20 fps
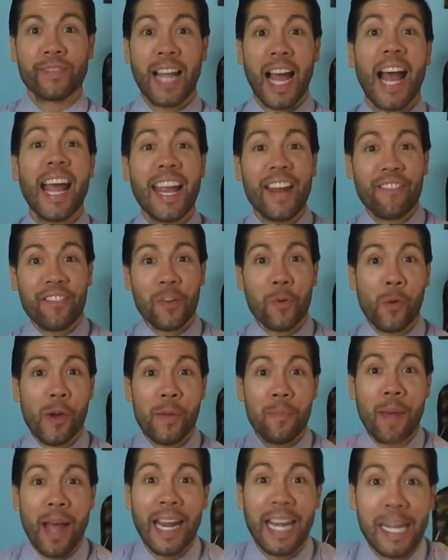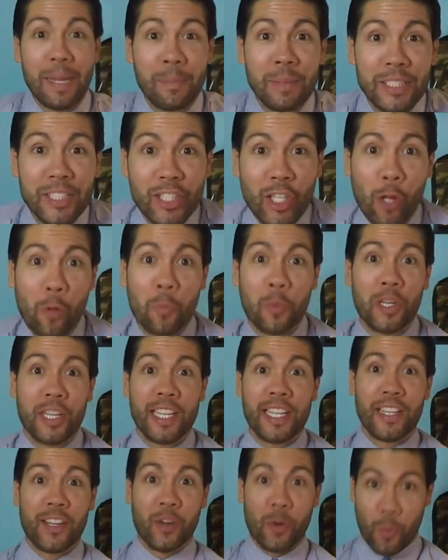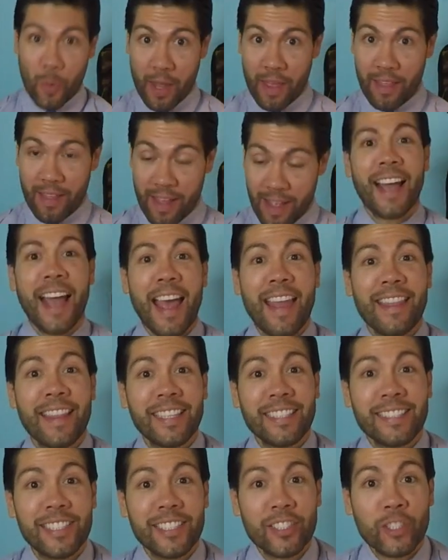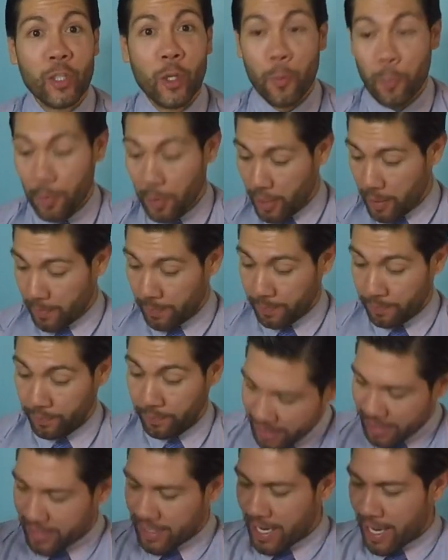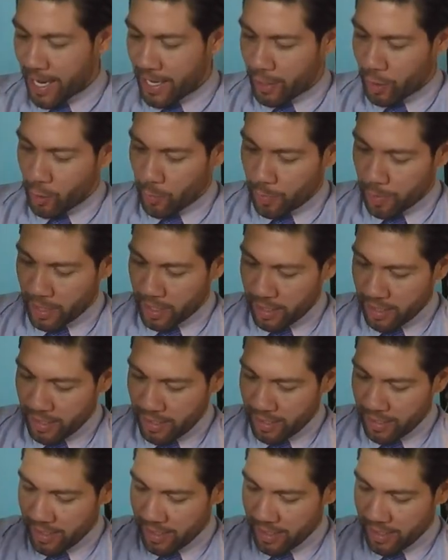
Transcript: Hi everyone, my name is Gilbert-Ian and this is Cooper. Say hi Cooper.